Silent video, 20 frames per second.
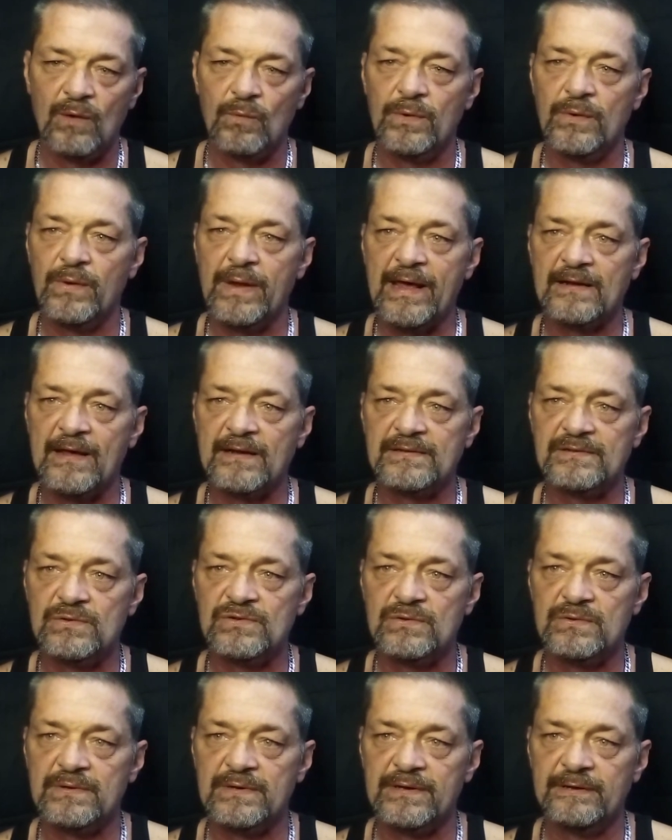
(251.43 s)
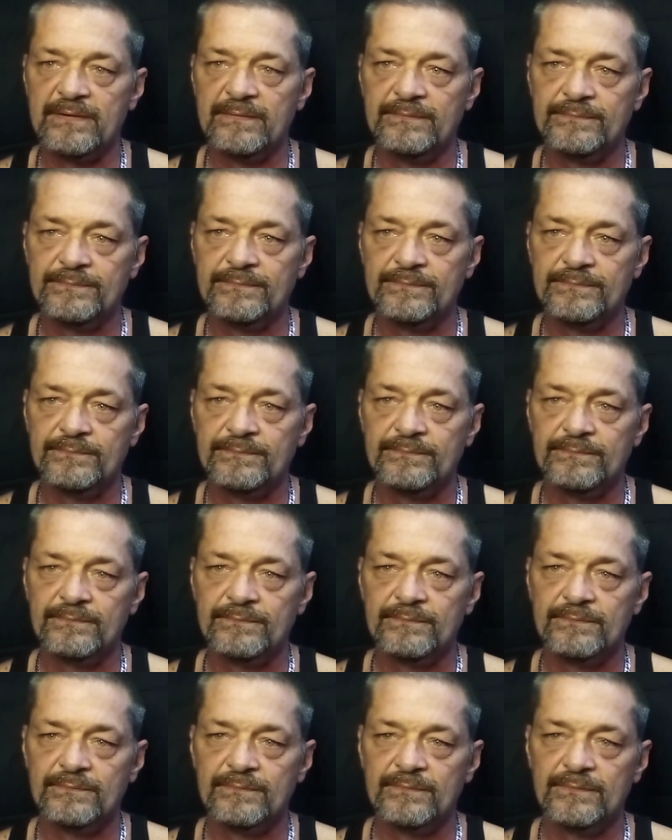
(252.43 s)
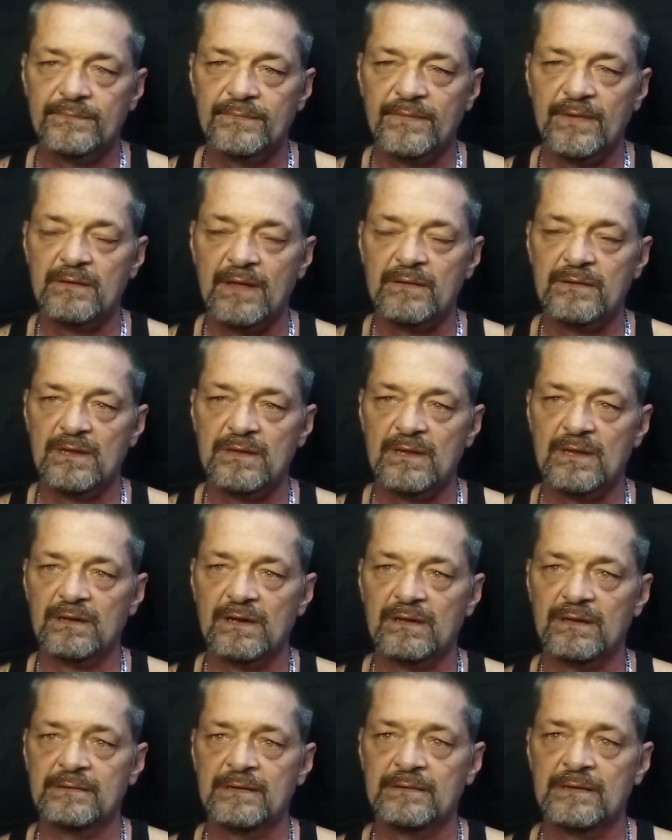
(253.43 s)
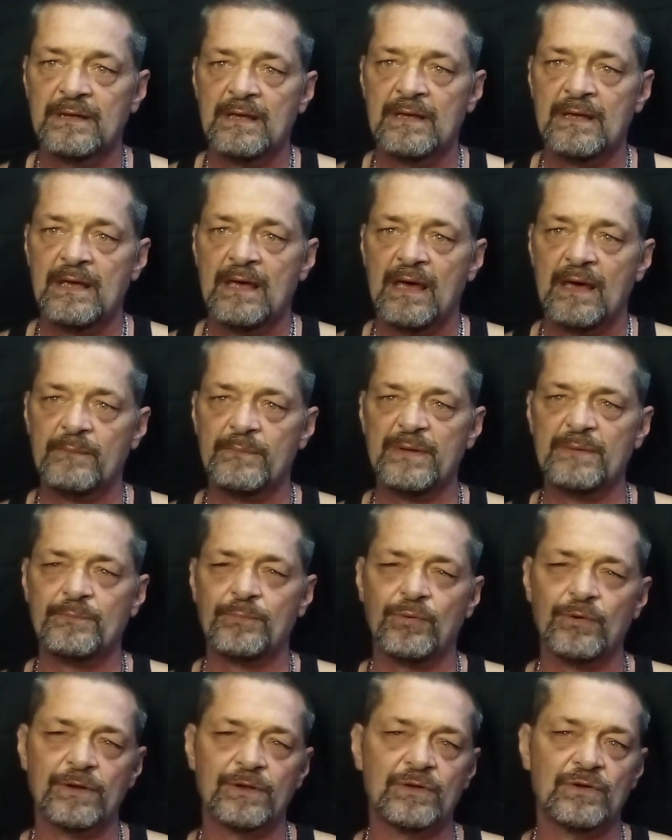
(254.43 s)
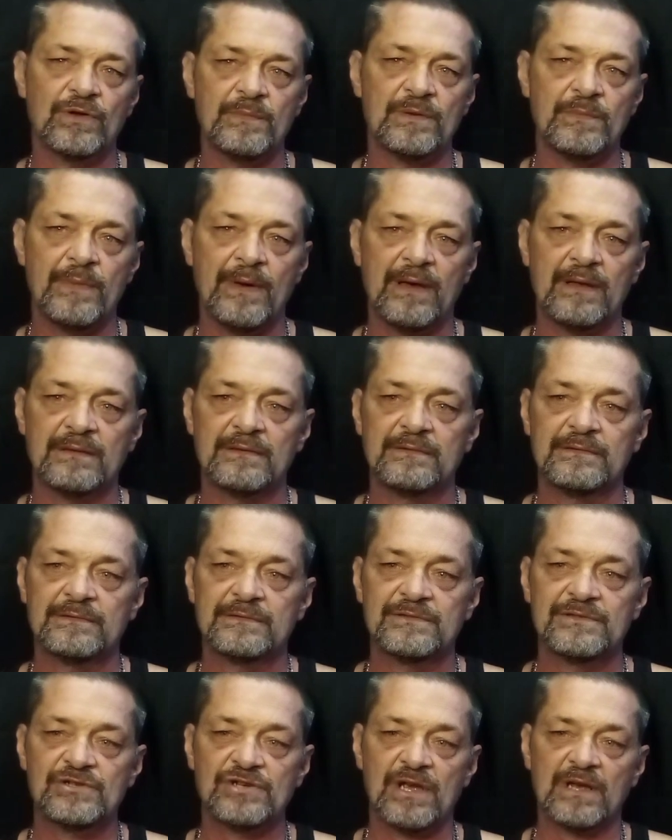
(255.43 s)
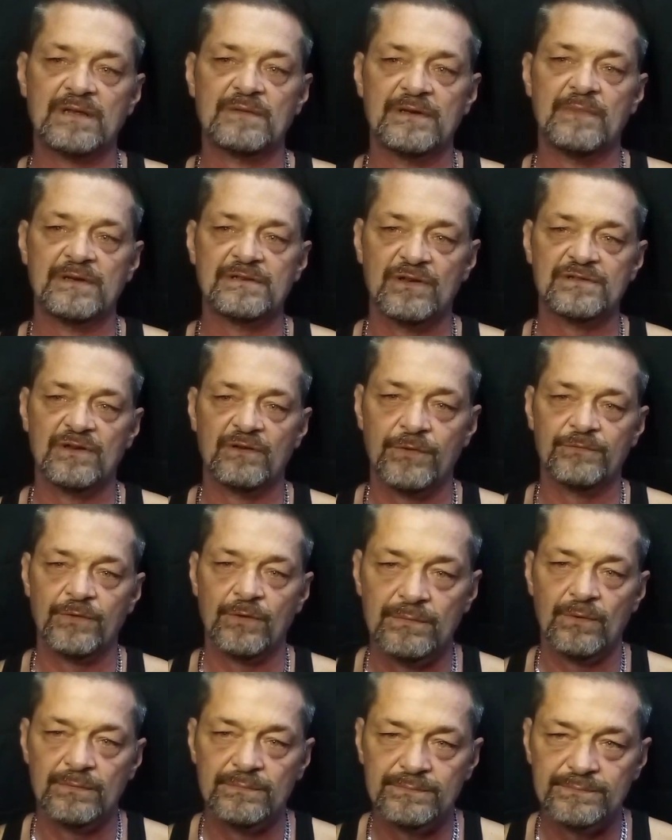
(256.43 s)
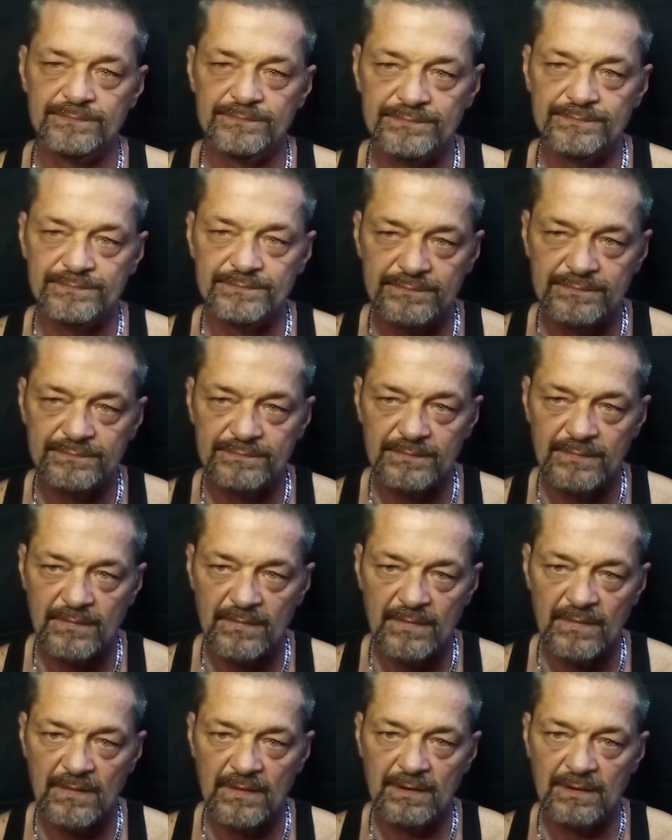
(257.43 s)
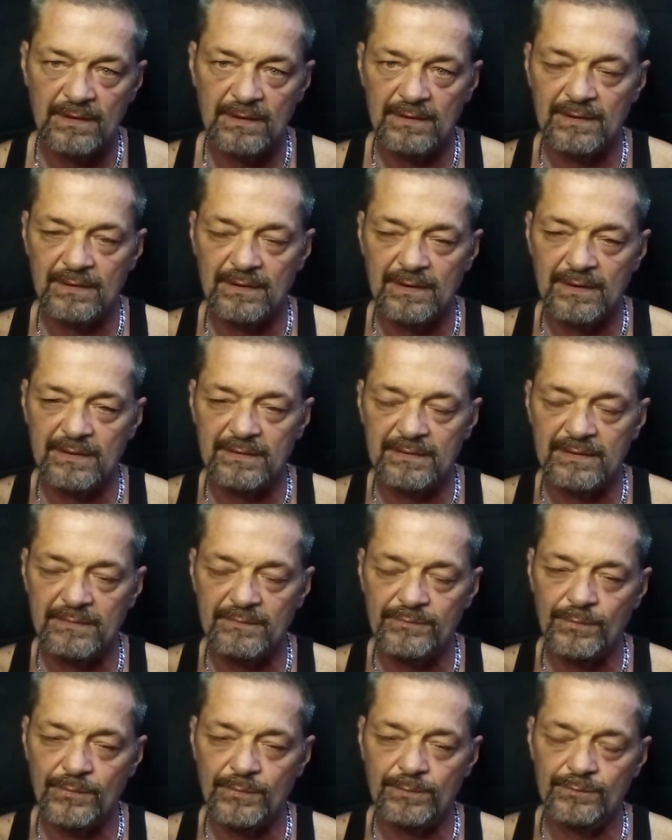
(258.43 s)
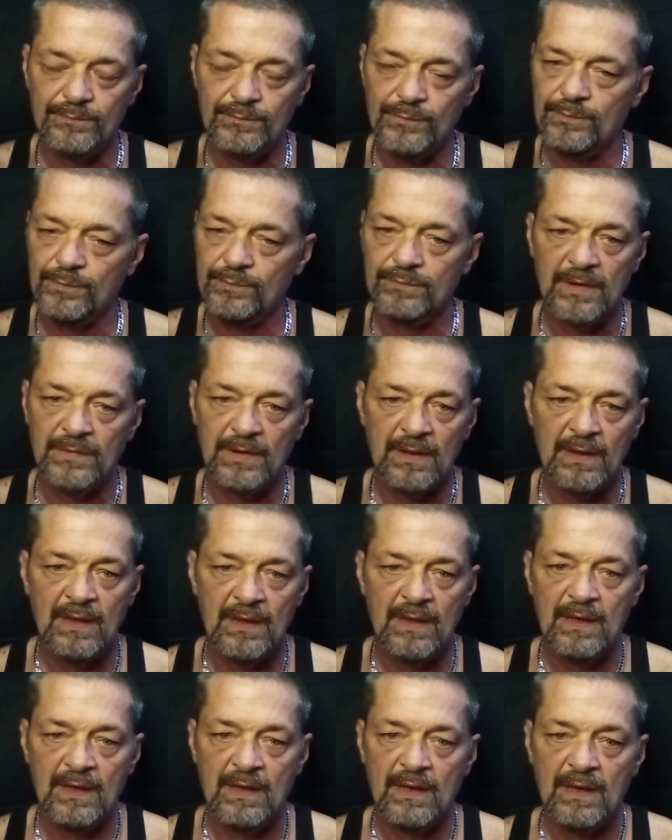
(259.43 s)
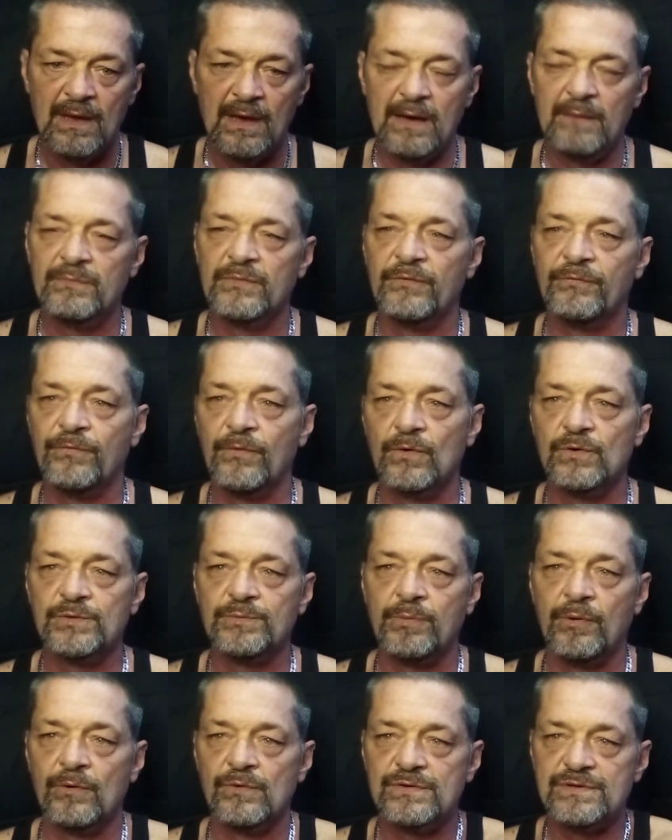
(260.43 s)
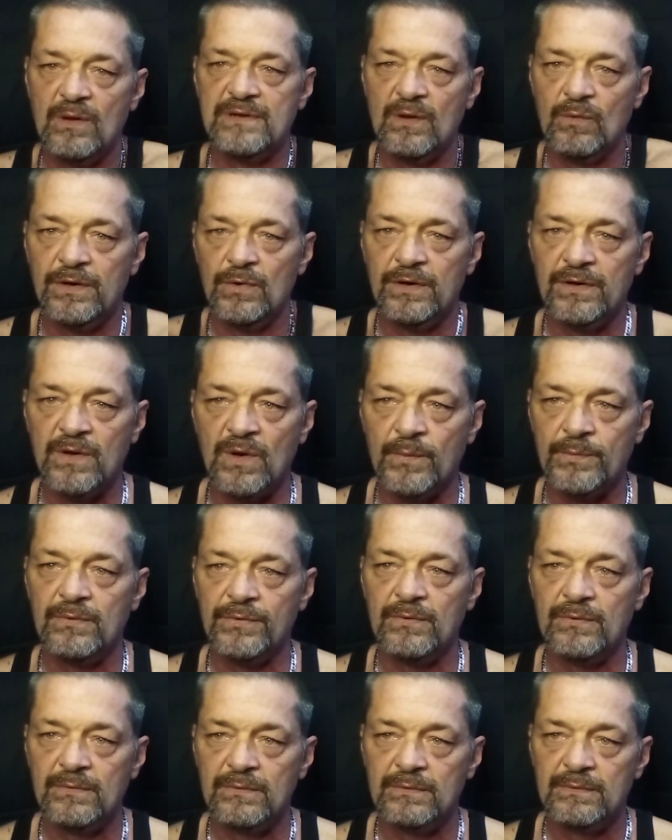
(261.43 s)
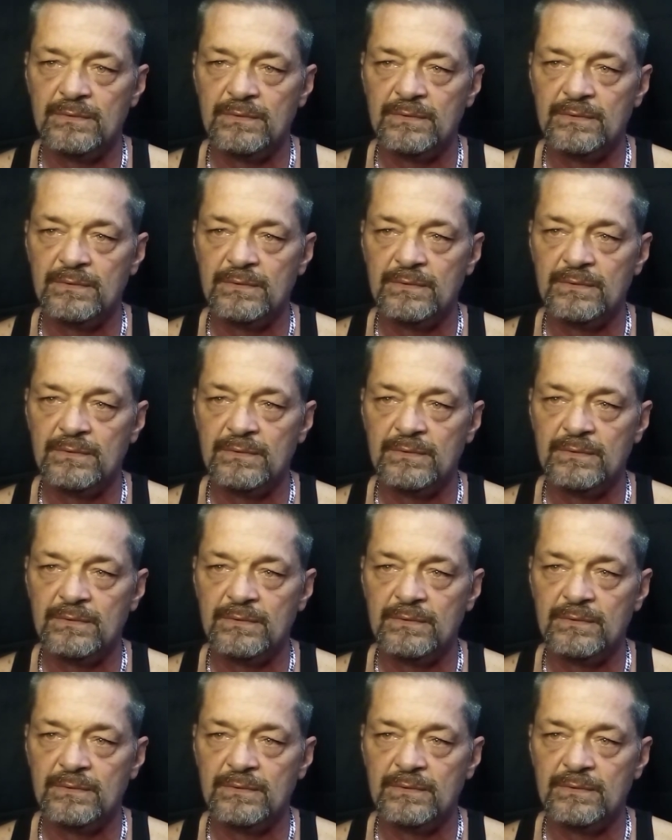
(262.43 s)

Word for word: I react to uh, that. You know, I've been pretty good about checking myself though. Uh, I'm the first person that will help you.